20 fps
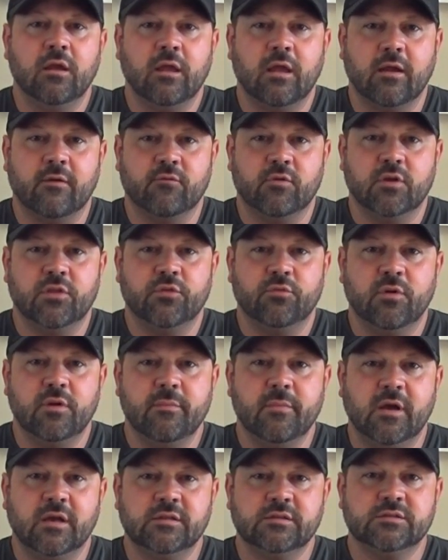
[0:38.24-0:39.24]
Every three
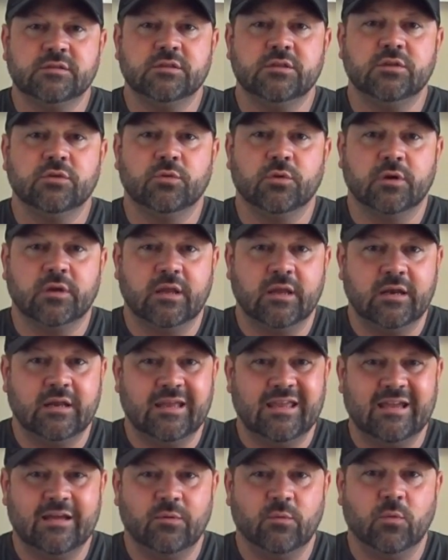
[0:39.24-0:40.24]
months, you are gonna
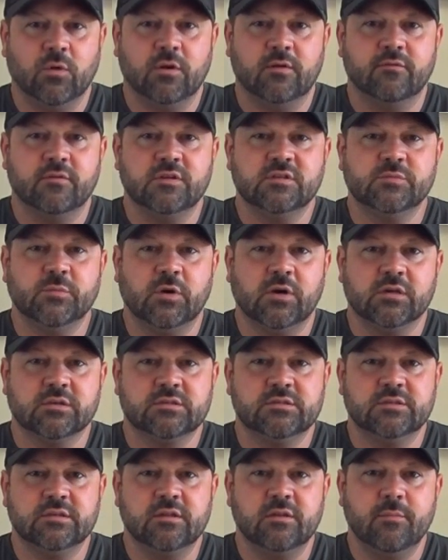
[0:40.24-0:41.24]
get one of these
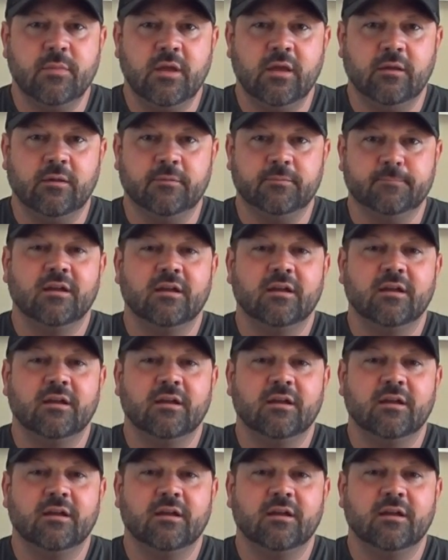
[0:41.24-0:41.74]
boxes in the mail.